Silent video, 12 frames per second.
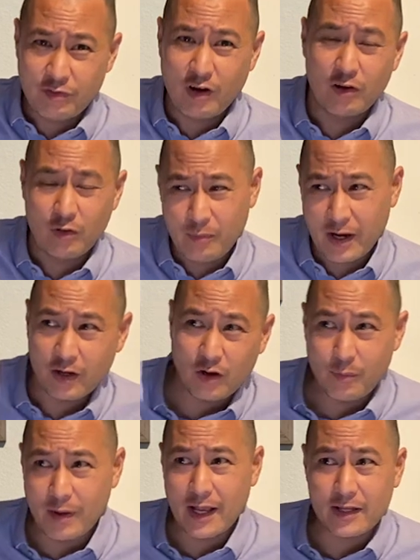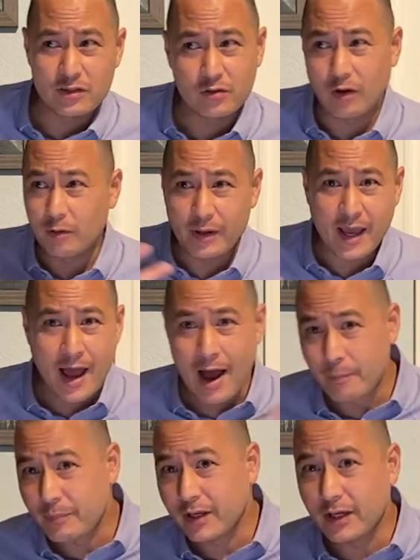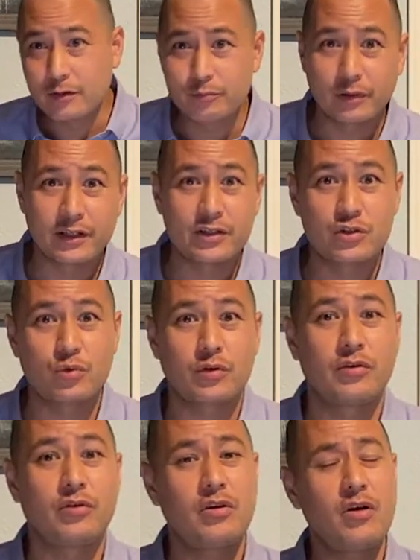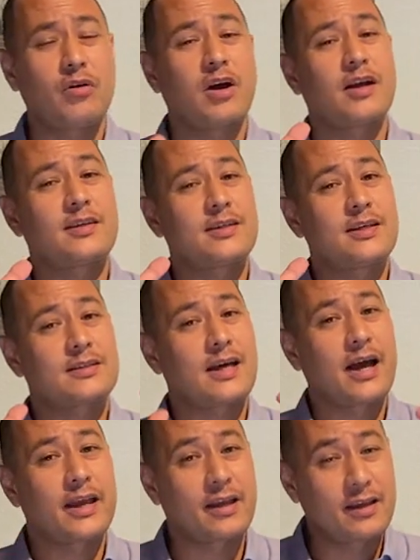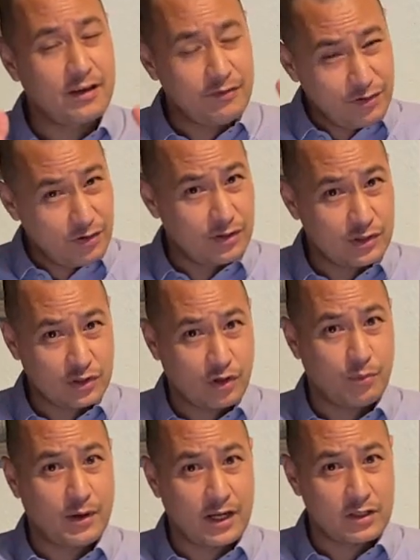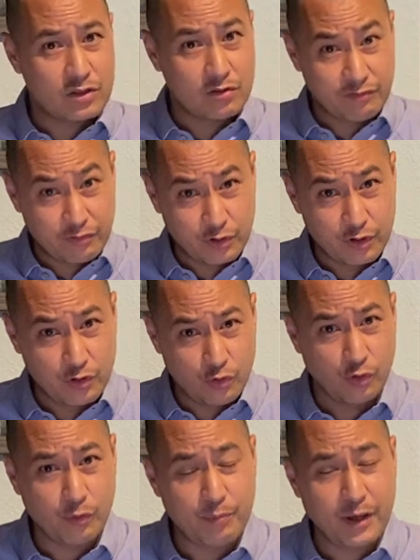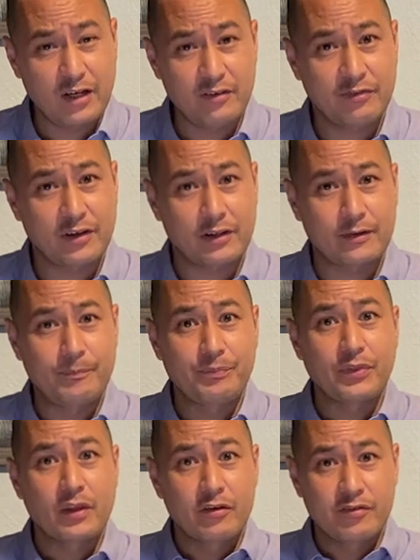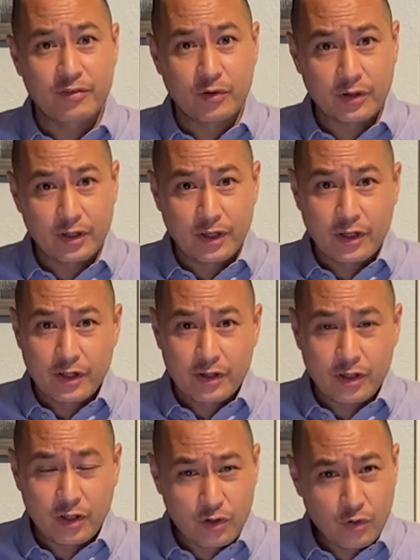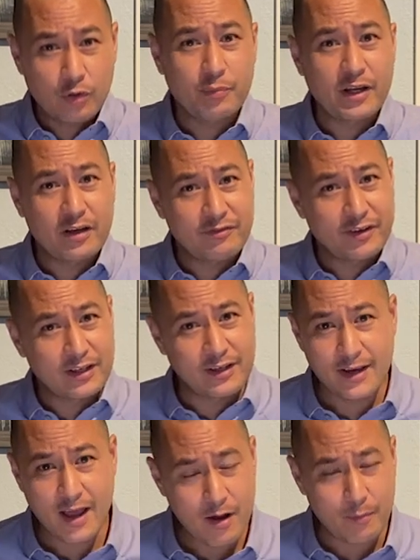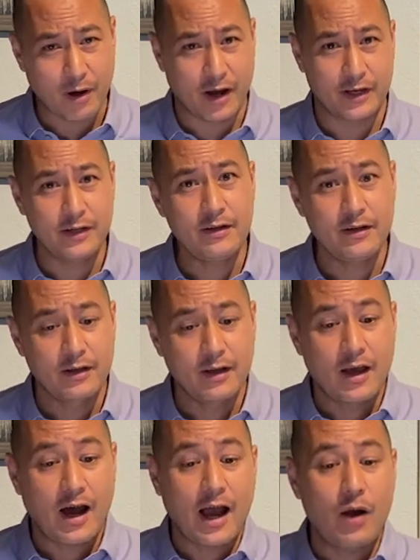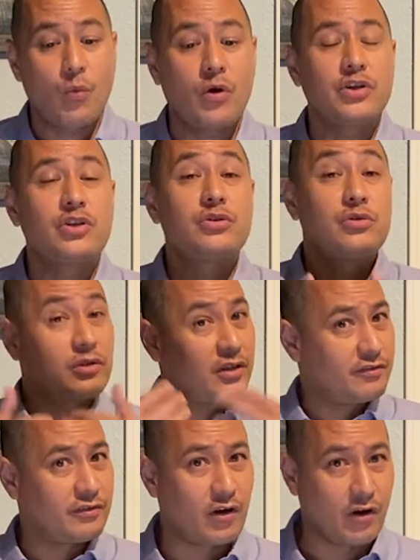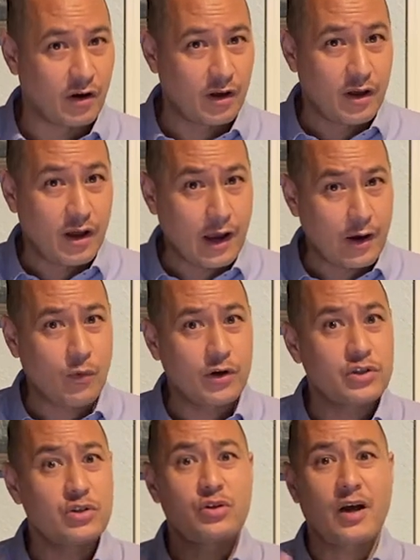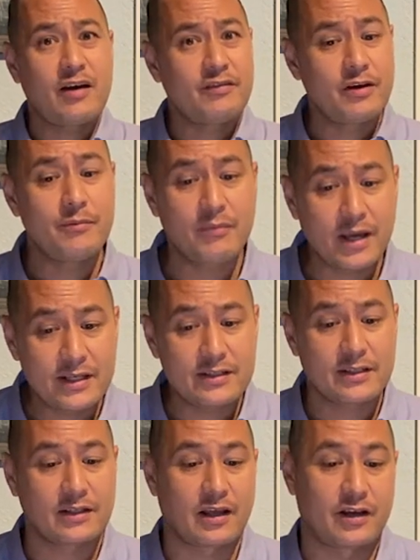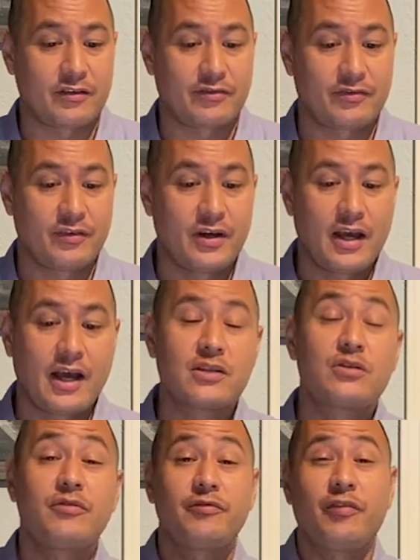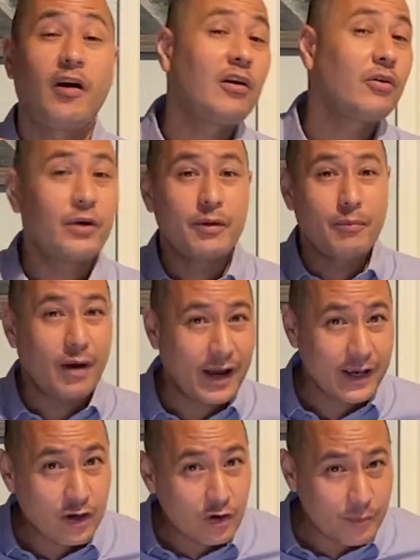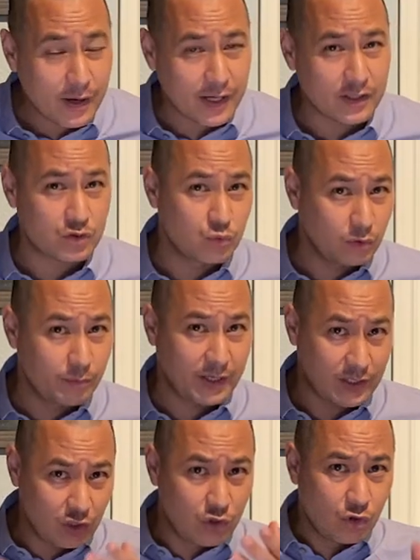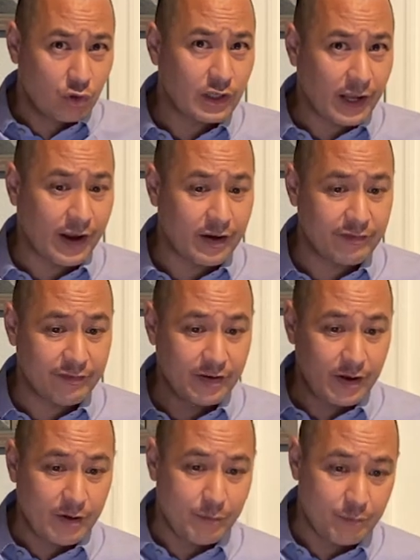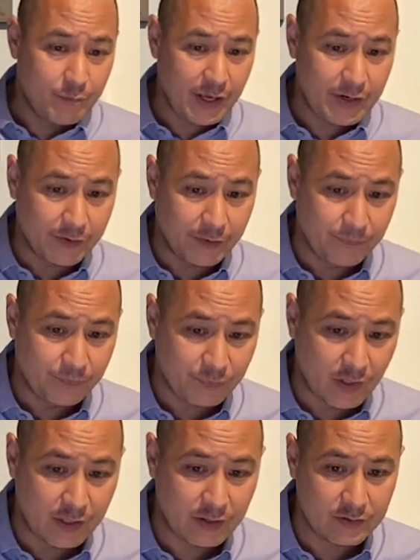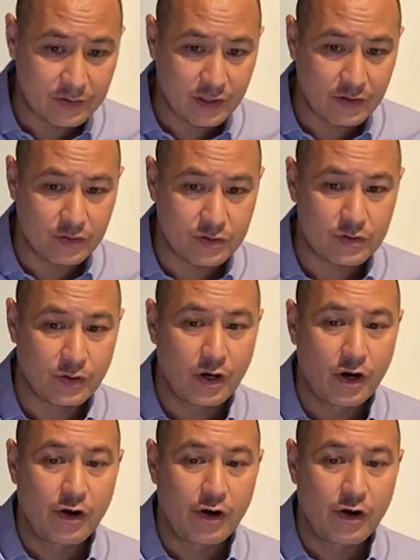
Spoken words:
follow my commands so I'll be happy and pleased with you. No, God says, I give you these commands for your benefit. For your benefit, not mine. I want you to live long. I want you to have an amazing life. And so following my commands will make your life better. And he continues,